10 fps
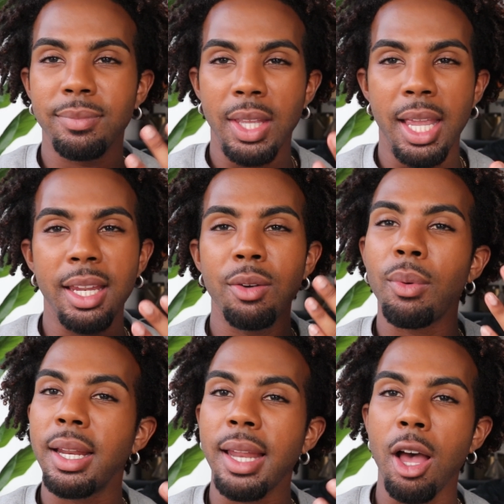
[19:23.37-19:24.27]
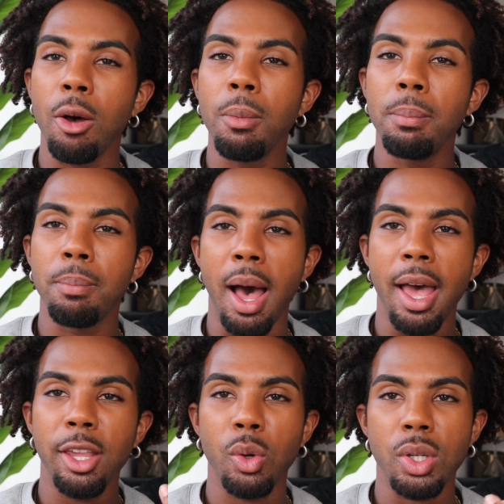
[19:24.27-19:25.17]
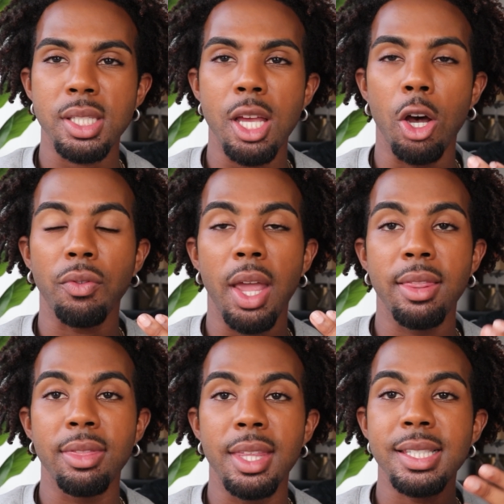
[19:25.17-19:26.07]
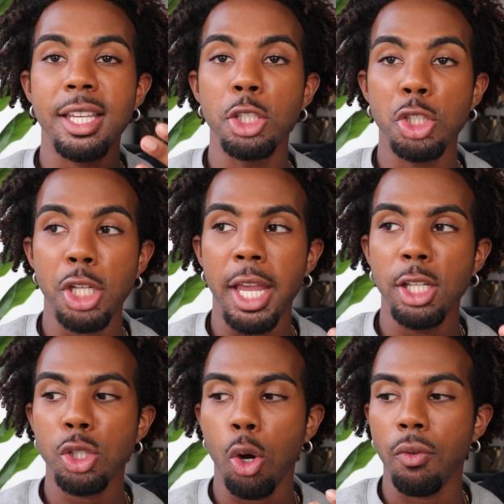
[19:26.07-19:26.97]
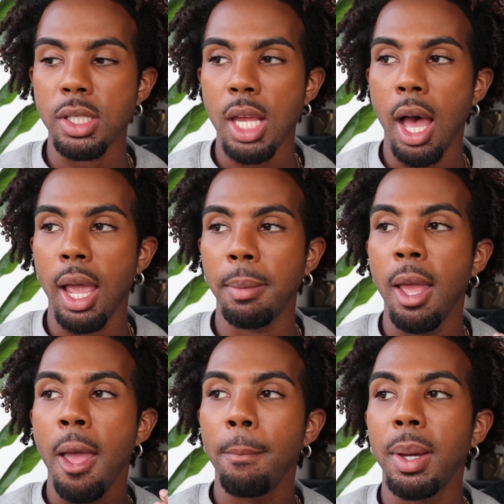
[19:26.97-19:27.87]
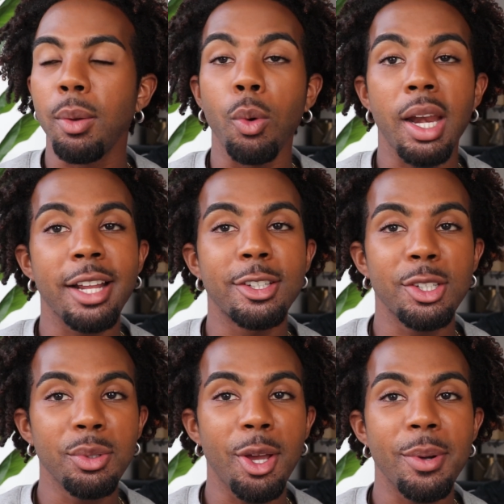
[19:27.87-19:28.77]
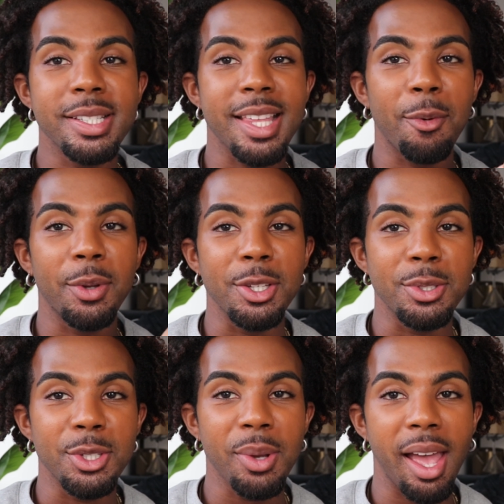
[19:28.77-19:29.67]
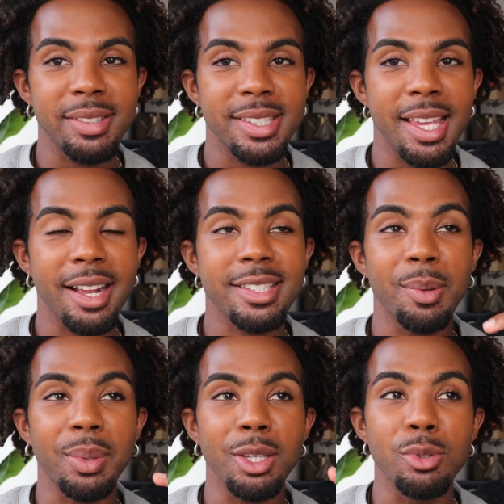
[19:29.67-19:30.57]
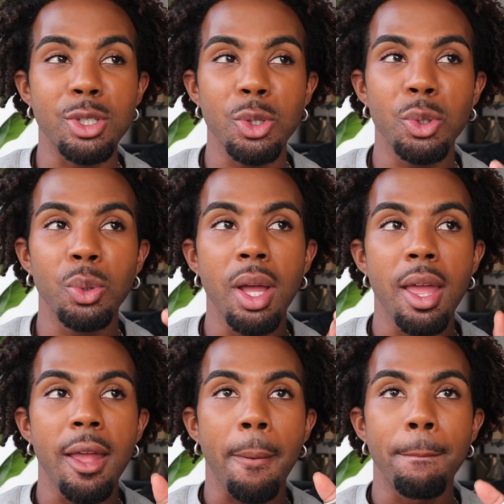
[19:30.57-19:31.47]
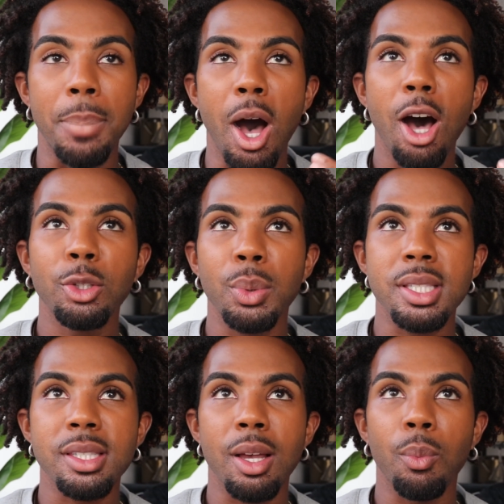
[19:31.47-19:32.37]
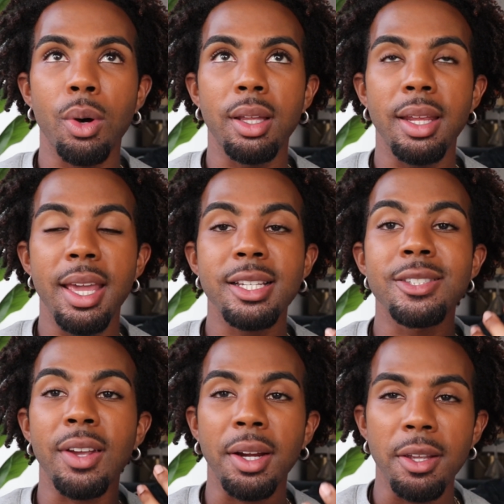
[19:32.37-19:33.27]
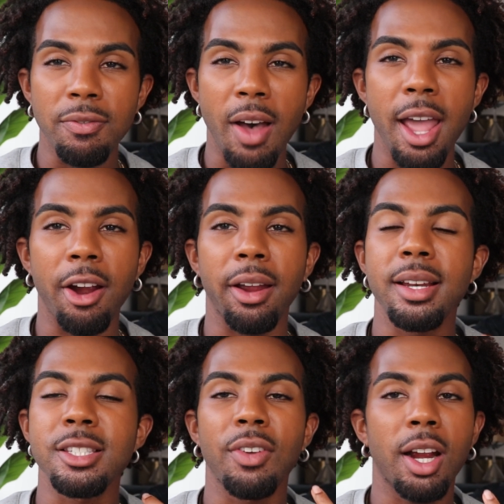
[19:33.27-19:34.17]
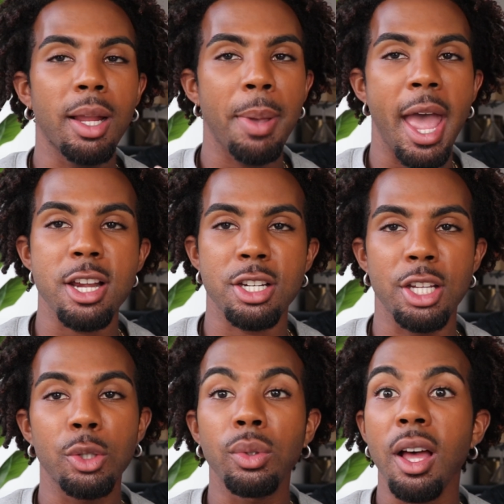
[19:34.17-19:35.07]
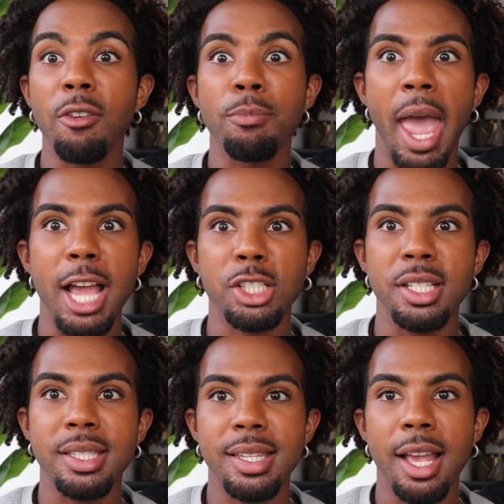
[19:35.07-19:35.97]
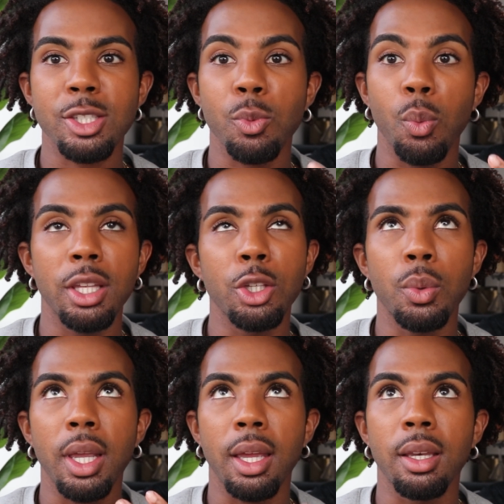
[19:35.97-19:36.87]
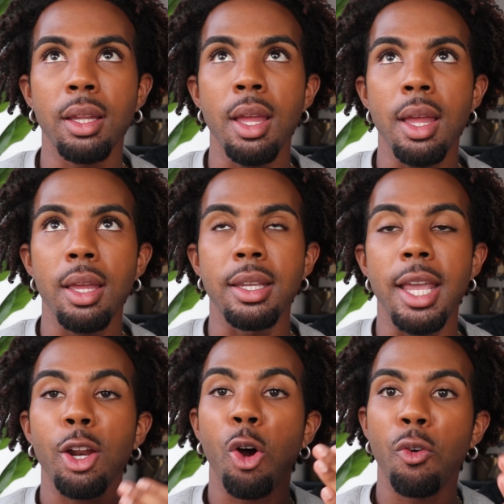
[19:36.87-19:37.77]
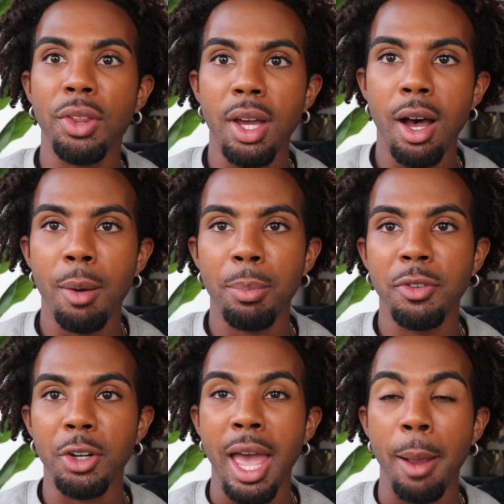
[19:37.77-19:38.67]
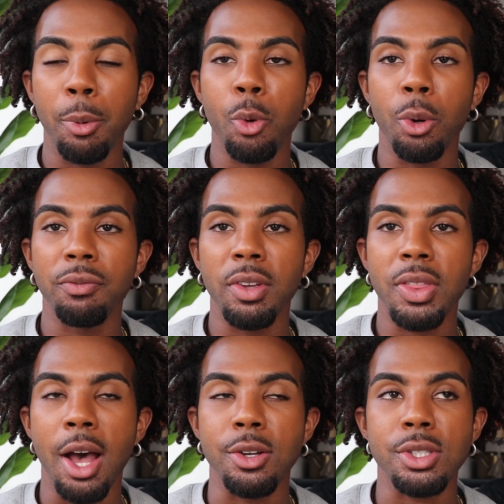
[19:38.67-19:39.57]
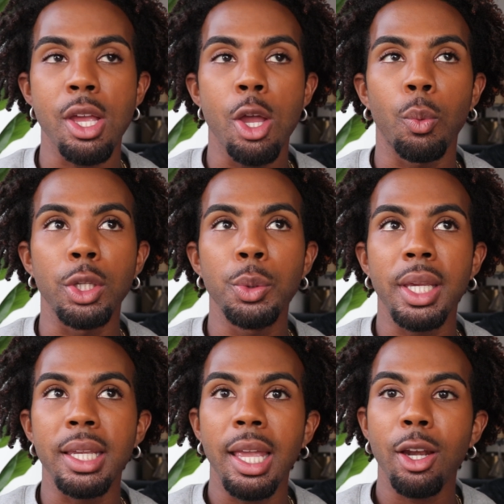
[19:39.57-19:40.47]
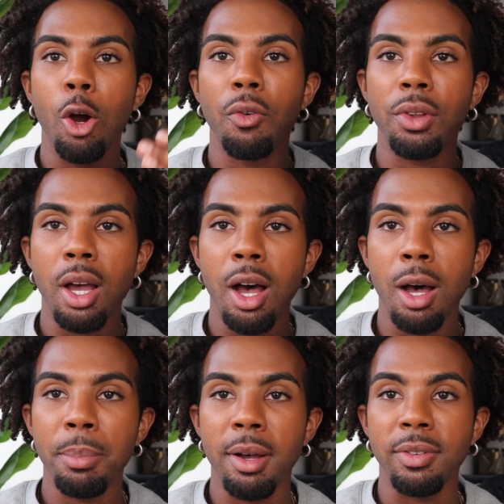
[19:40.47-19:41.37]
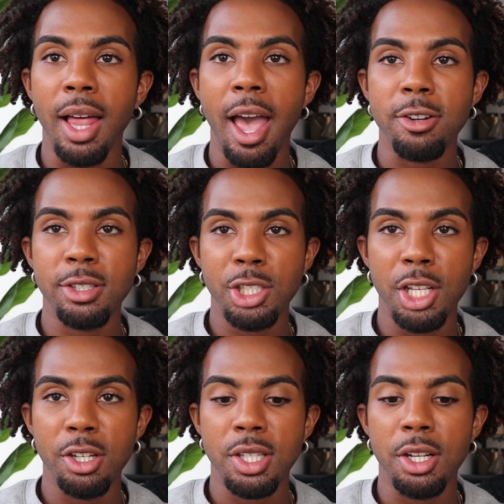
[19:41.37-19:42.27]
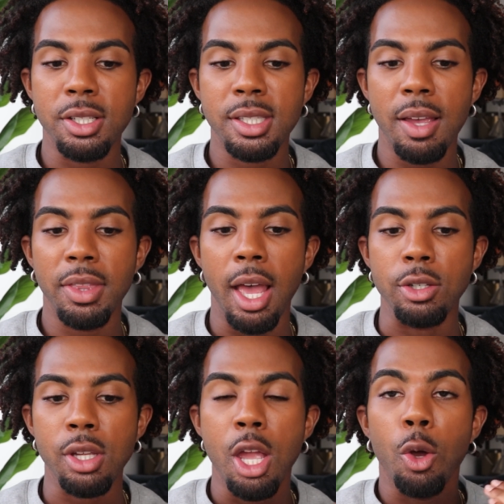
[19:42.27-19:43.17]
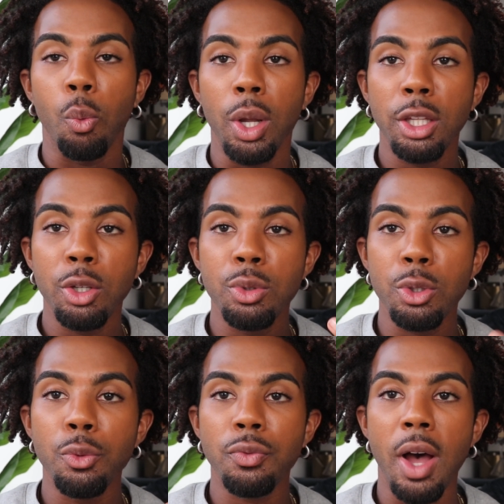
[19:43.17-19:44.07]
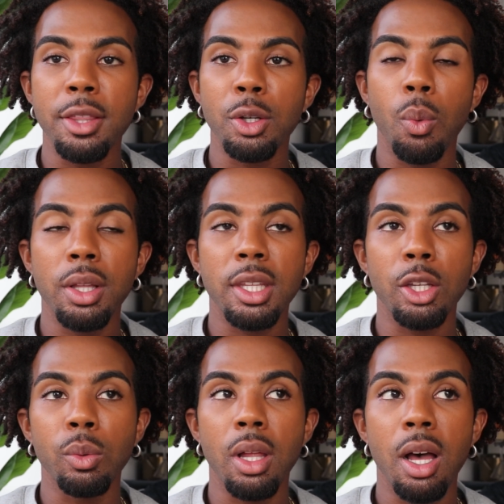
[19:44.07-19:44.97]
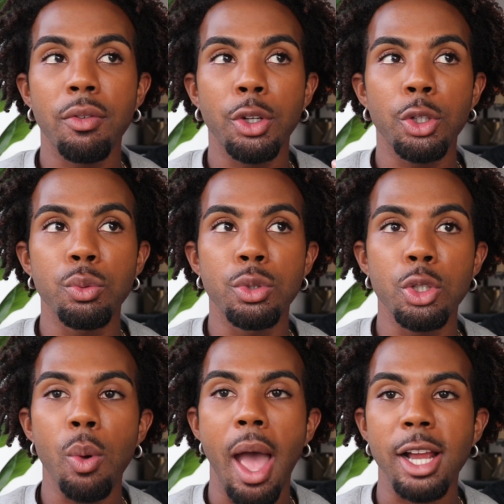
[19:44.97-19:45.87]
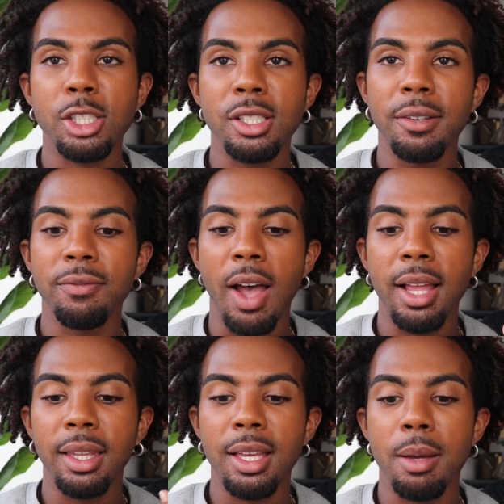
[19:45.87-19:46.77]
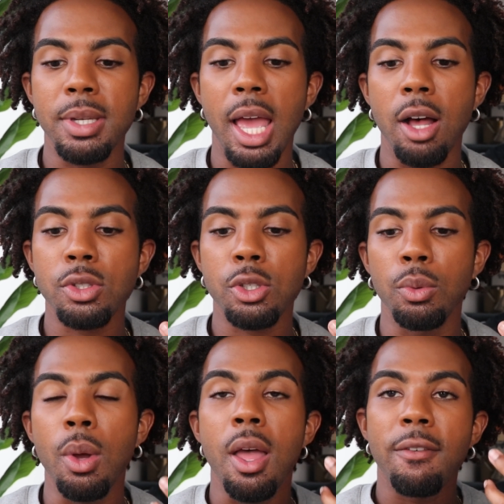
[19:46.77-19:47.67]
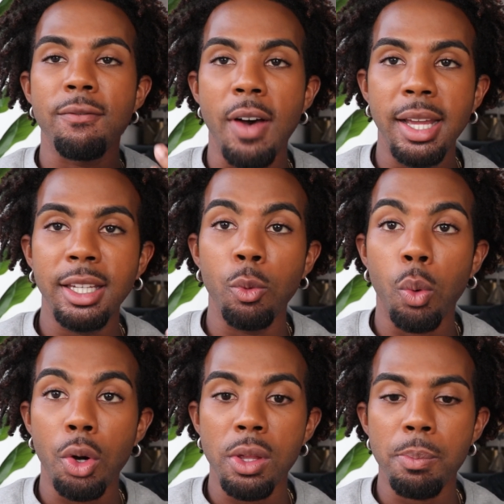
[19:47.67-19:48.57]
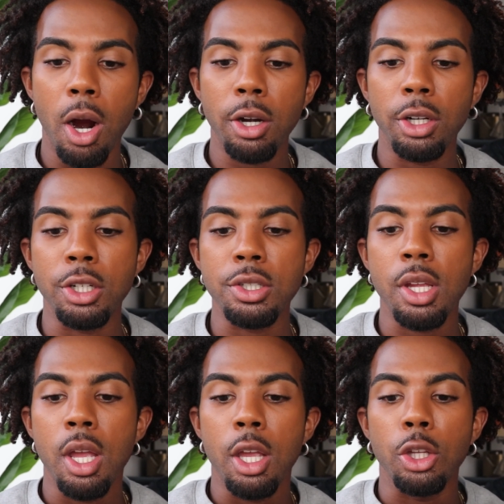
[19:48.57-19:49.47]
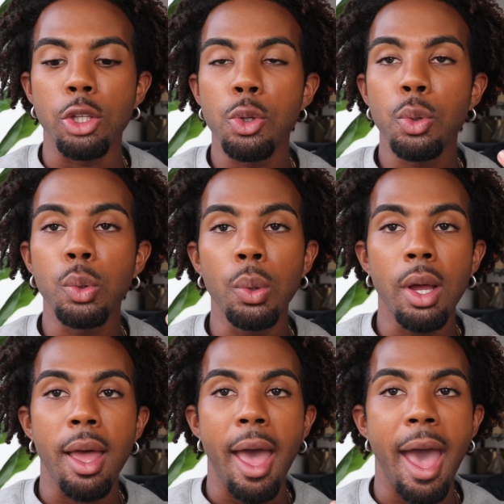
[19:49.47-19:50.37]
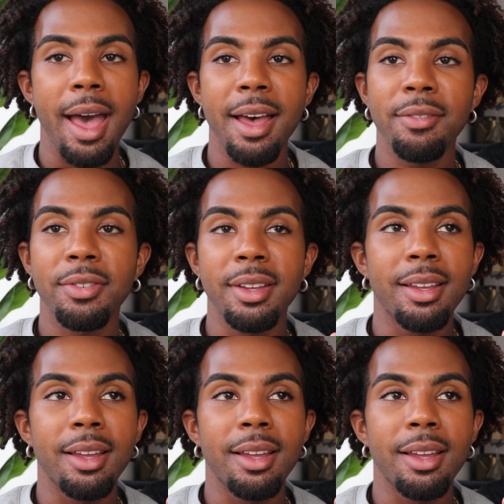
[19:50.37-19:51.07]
in it right now by yourself. And this can change over time. But what I do know is that when you do have sex and when you do bond with someone, it is very fiery, it is very passionate. You love passionate sex when you can get over the hump of your Capricorn 5th house, when you can get over the hump of liars and cheaters in your 7th house, when you do find the one that you love, or you do actually finally come down to finding worthy partners, you have